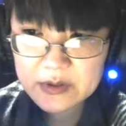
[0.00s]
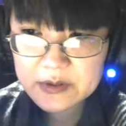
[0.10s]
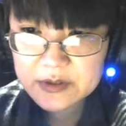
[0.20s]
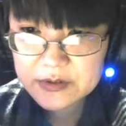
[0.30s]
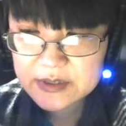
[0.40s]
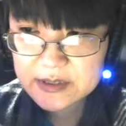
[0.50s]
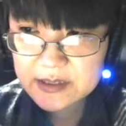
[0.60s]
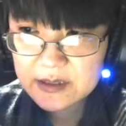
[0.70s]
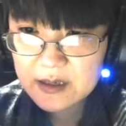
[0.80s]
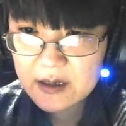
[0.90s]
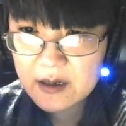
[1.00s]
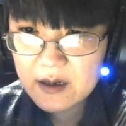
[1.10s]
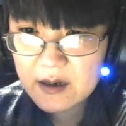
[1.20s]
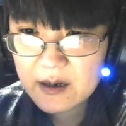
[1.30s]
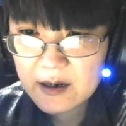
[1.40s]
I've decided
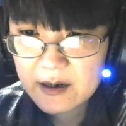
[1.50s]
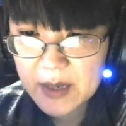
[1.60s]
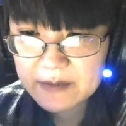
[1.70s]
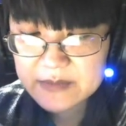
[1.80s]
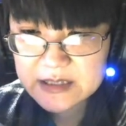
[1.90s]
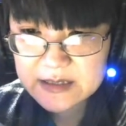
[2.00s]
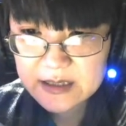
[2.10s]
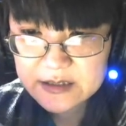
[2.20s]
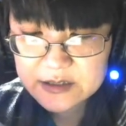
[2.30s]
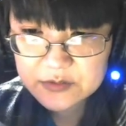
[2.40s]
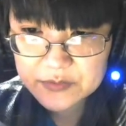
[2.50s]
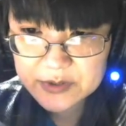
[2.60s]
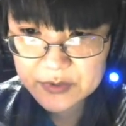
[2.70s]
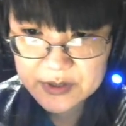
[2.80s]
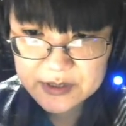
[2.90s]
to rework the
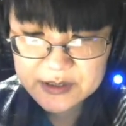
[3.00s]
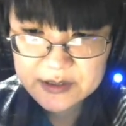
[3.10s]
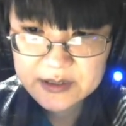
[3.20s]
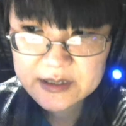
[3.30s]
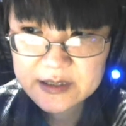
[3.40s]
pendant